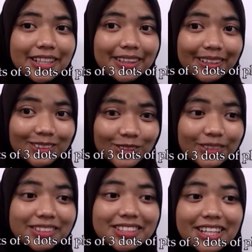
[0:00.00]

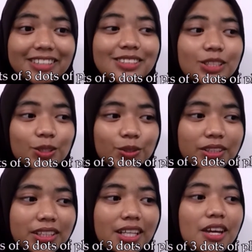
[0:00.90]
electron gun
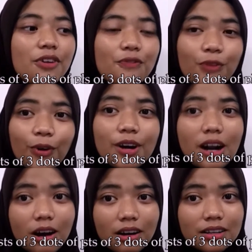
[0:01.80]
used for
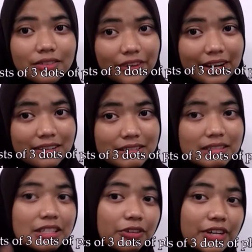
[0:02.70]
red,
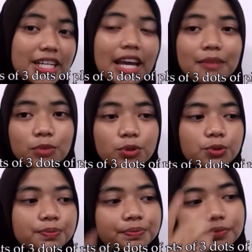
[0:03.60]
green, and
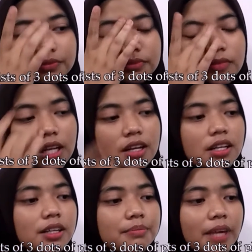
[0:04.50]
blue.
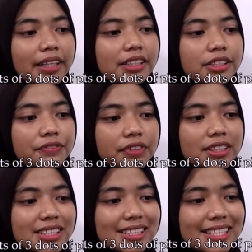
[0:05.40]
Combining
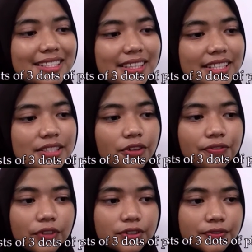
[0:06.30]
different intensities of
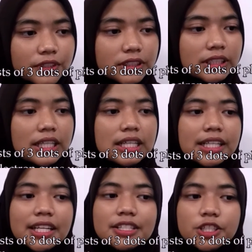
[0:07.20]
phosphors
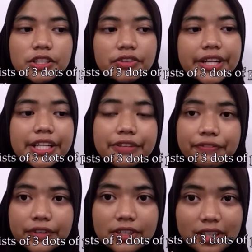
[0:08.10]
can generate
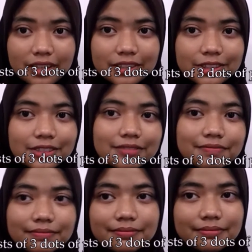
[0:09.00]
different colors.
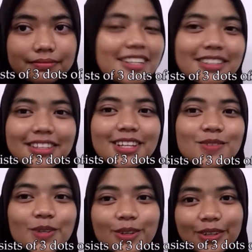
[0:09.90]

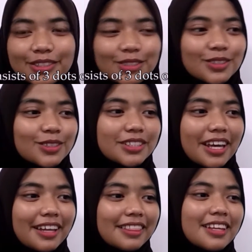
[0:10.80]
Next, we are going to look
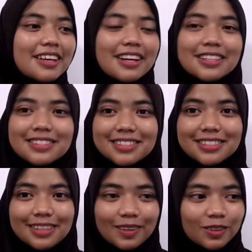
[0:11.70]
at
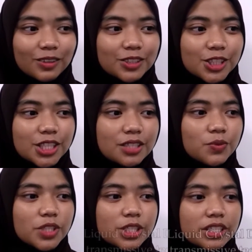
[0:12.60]
LCD technology,
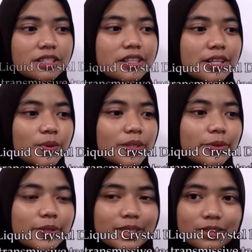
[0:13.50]
which is
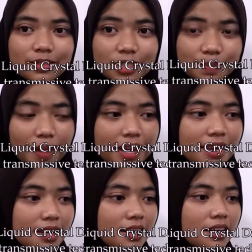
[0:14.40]
liquid crystal
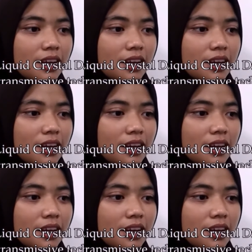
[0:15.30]
display.